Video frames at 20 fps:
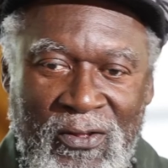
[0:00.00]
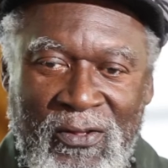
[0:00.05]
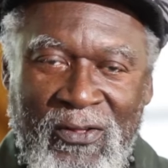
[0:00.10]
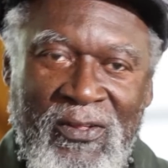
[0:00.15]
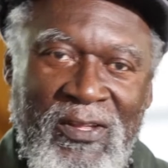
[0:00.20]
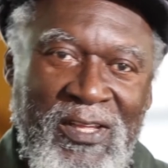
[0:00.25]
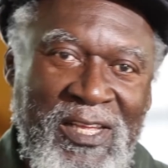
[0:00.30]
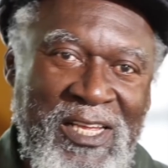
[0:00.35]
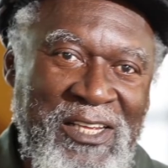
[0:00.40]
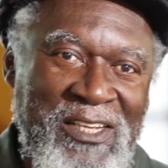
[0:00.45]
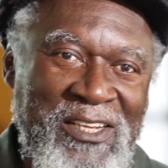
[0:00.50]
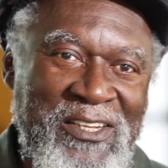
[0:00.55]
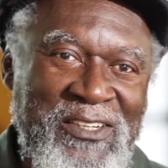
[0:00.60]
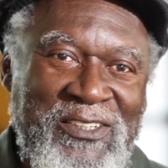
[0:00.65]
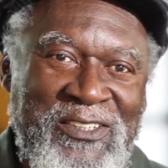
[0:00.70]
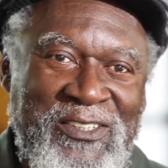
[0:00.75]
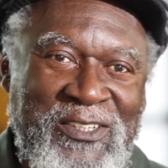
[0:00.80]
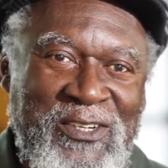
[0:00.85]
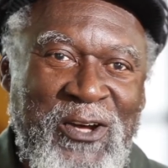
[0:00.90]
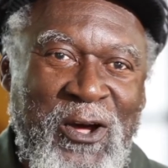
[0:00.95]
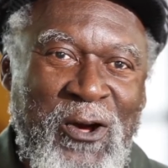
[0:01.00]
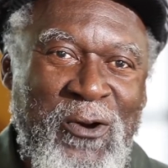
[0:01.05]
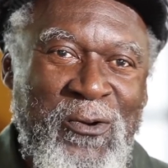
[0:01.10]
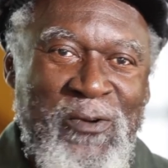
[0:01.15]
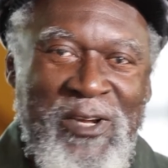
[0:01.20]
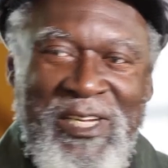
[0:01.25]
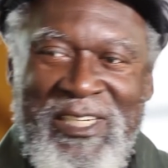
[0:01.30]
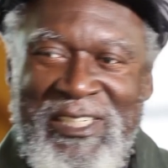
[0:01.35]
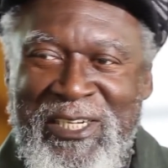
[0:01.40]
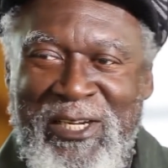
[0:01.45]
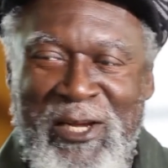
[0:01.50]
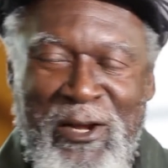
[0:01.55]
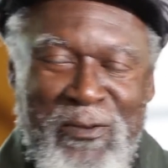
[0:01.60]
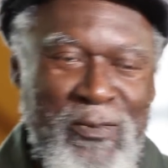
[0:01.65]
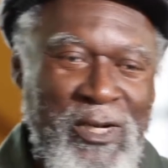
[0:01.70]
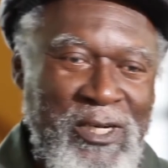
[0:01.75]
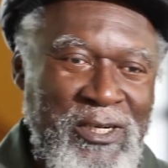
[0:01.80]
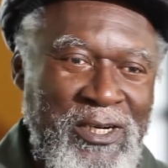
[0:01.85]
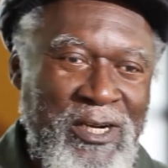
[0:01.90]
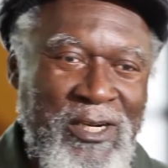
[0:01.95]
He used to always come
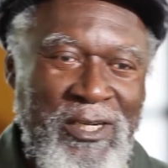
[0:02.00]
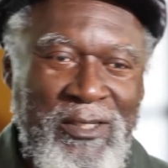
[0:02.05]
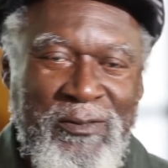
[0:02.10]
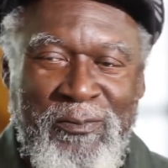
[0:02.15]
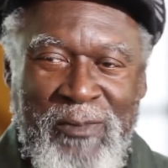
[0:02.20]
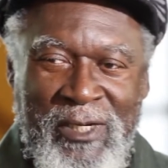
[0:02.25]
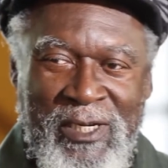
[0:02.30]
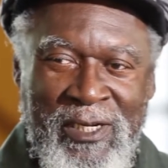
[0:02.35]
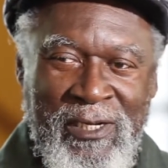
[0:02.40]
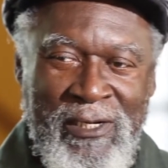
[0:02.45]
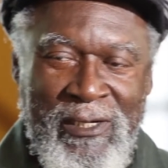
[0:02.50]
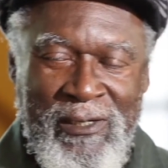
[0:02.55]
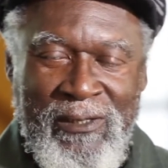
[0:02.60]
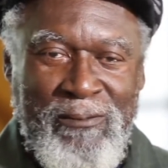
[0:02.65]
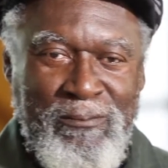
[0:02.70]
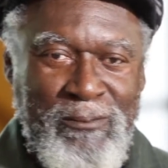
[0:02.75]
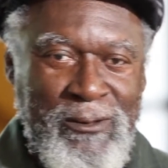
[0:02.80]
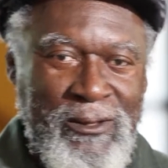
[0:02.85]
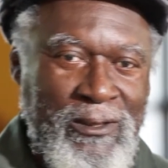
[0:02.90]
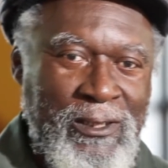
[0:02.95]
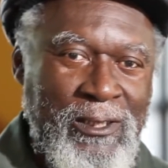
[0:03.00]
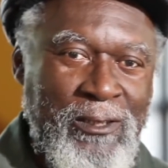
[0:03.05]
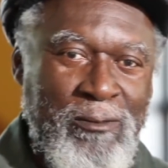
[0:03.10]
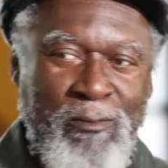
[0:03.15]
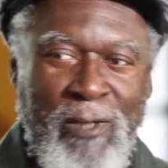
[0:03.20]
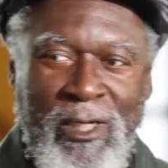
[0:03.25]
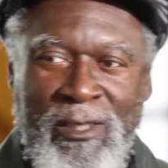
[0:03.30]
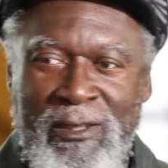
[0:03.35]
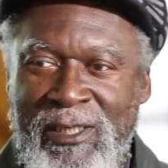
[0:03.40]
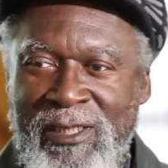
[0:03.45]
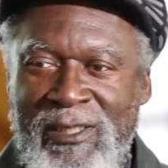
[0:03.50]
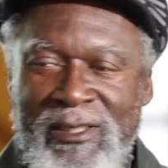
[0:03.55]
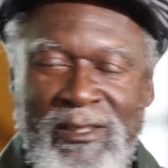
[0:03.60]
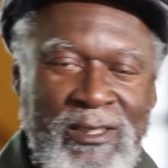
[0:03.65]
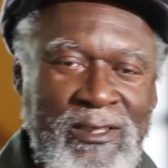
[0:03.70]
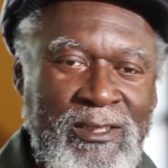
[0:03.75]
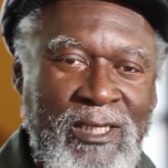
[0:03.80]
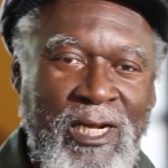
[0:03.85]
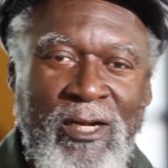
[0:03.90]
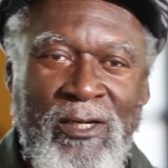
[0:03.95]
and nut me. I'm gonna take my
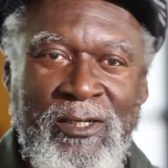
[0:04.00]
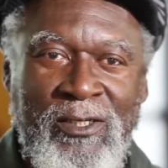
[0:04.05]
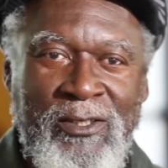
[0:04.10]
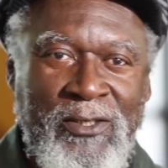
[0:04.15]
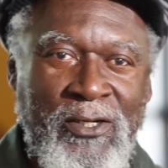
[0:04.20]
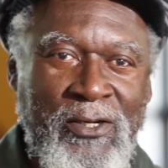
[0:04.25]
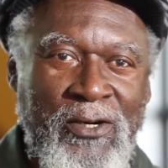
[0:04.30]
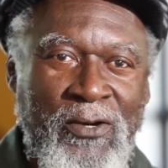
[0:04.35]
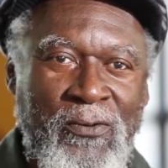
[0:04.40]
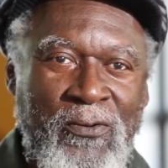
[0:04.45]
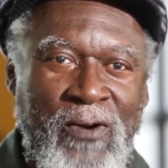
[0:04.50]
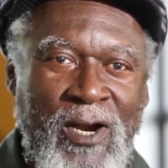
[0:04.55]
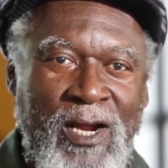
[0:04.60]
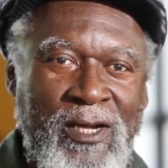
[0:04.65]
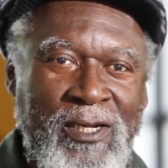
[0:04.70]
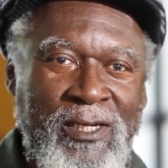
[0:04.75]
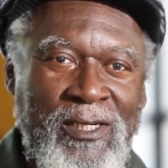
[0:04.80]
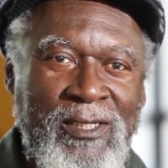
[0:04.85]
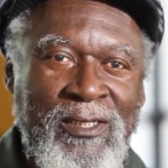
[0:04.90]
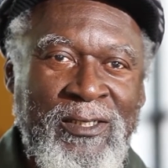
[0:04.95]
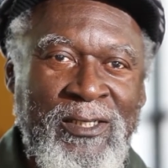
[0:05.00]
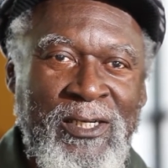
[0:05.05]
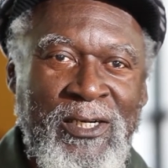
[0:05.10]
dentures out and turn around here